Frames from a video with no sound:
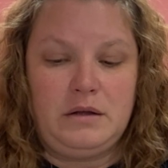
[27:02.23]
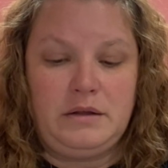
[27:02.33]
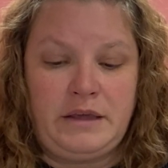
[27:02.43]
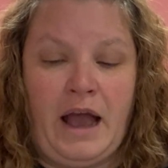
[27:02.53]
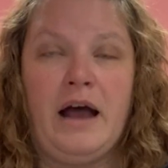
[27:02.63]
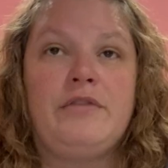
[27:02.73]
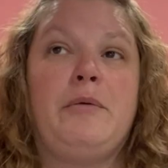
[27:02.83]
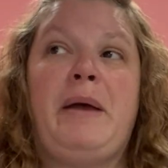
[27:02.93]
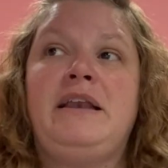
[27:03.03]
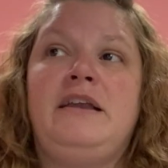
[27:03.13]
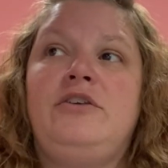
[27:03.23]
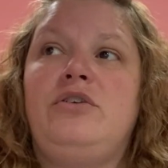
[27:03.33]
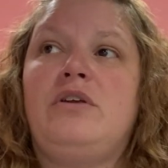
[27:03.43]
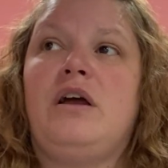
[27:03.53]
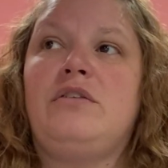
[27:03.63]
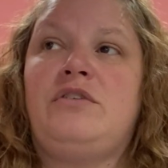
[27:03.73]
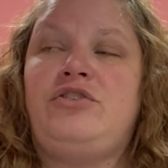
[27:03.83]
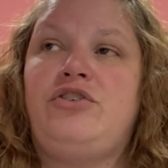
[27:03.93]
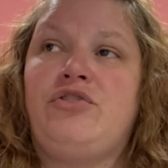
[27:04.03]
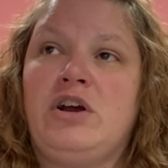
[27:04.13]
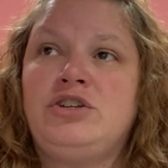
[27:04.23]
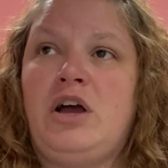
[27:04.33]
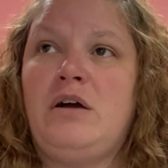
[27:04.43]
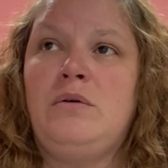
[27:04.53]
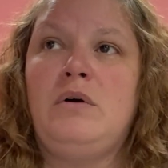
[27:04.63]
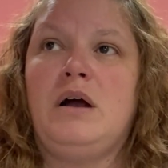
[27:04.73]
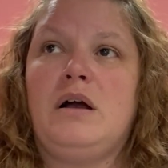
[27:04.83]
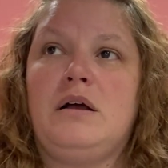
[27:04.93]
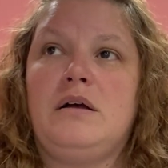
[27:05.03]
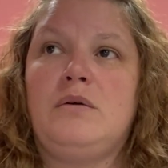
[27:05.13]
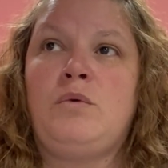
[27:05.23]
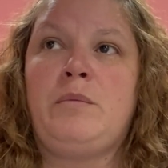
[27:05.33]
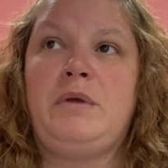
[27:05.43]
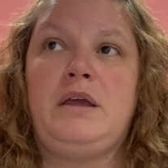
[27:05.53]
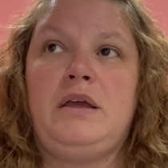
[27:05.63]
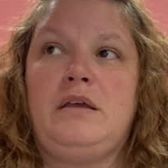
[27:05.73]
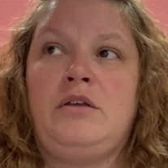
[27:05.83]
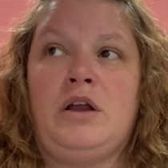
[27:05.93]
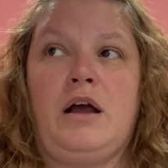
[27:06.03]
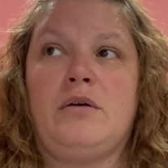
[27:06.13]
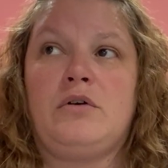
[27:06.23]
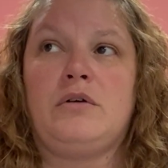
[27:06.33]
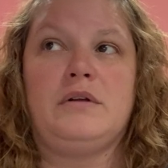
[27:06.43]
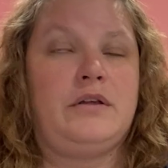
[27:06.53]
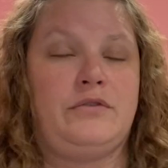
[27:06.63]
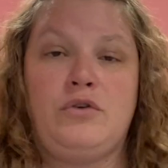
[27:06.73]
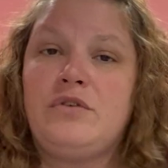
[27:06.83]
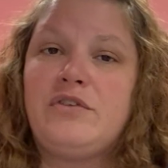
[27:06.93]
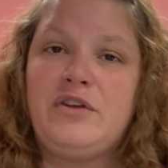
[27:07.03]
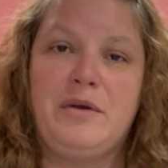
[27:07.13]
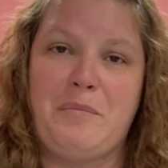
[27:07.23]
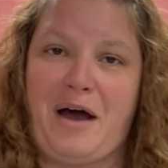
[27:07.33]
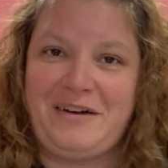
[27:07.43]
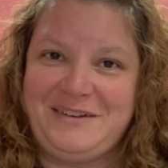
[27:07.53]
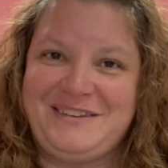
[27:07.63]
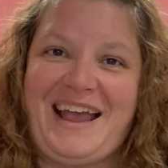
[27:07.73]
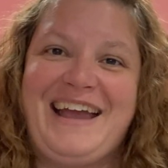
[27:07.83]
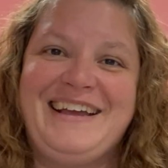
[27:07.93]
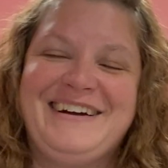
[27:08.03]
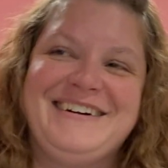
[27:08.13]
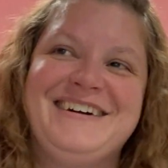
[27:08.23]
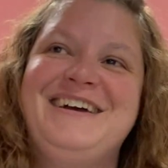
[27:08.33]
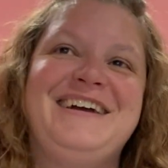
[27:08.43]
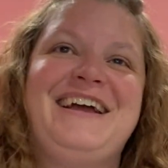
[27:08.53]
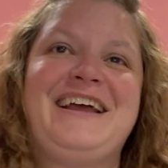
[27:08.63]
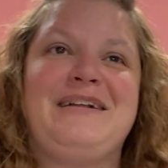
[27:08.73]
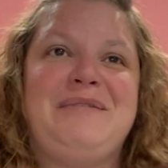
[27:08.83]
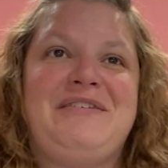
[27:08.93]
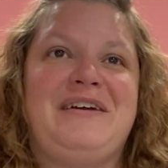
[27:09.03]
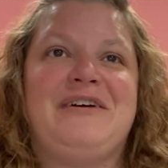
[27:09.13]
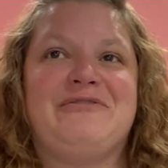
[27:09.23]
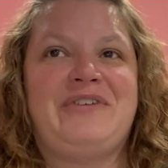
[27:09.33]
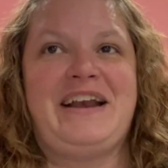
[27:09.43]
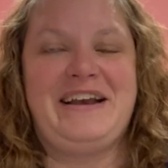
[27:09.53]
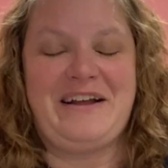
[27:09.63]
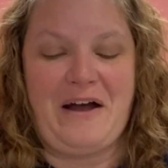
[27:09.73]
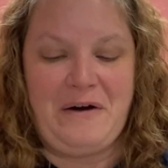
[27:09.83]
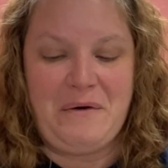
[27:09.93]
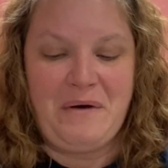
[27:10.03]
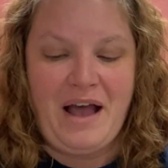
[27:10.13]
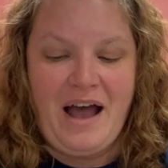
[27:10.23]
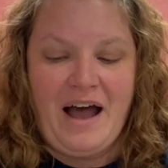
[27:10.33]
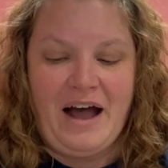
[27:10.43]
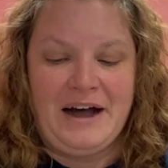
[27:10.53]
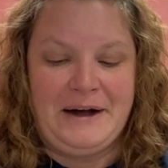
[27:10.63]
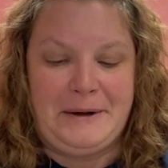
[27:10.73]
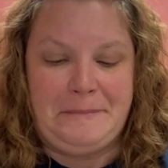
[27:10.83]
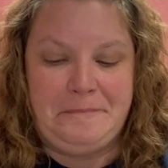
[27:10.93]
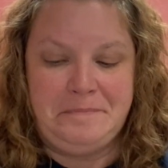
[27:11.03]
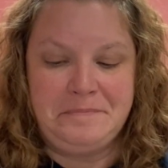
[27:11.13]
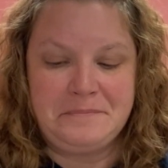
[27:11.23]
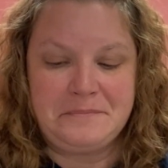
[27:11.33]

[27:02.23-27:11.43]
yeah, the Bendy Stitchy Trunk Show will be, as soon as the models get here, it'll be ready to go. And